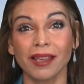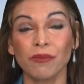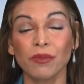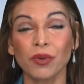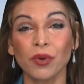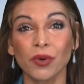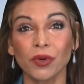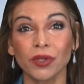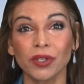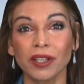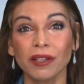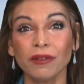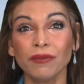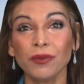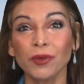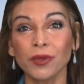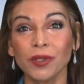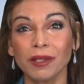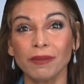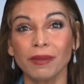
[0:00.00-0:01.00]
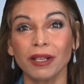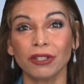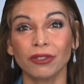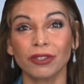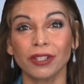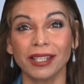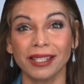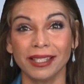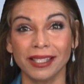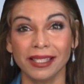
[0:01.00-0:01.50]
importer for
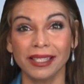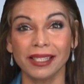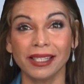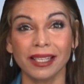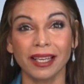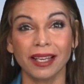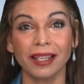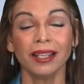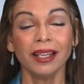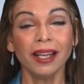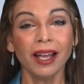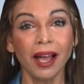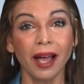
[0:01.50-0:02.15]
CimetrA in India